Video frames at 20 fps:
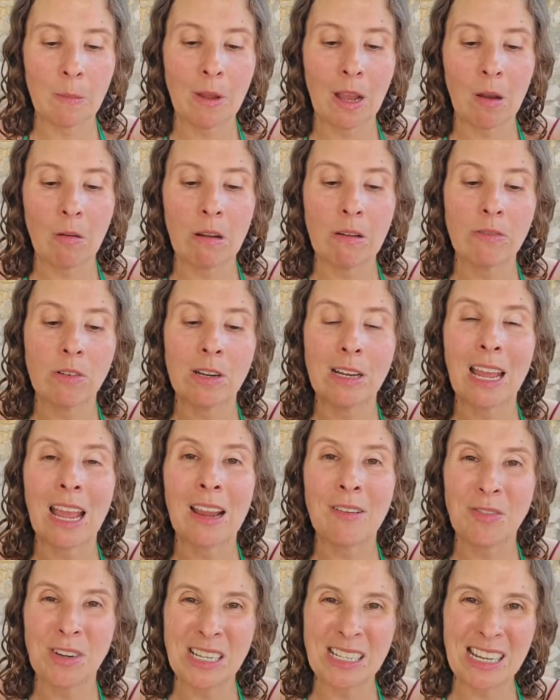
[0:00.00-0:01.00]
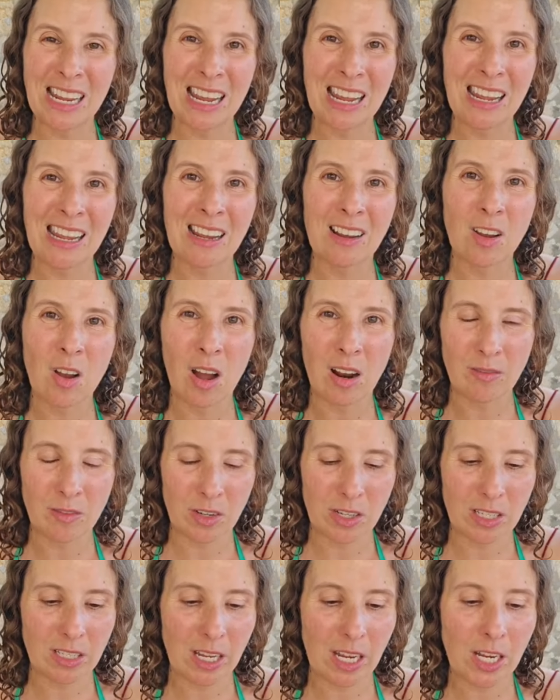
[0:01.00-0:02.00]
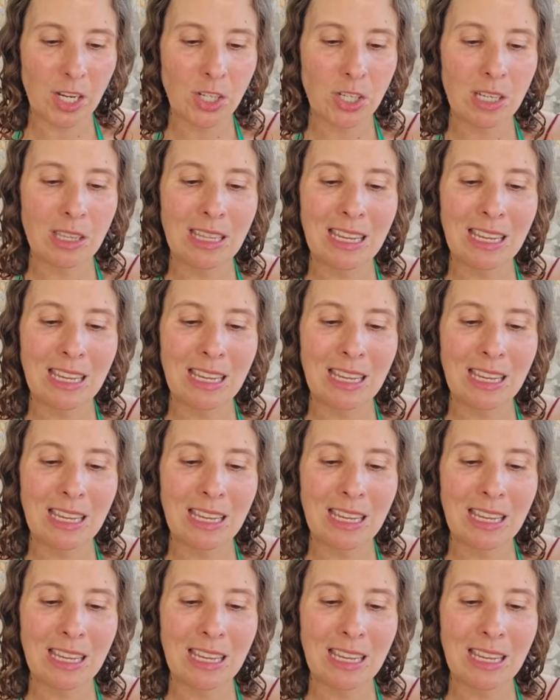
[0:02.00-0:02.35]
However, in everyday conversation,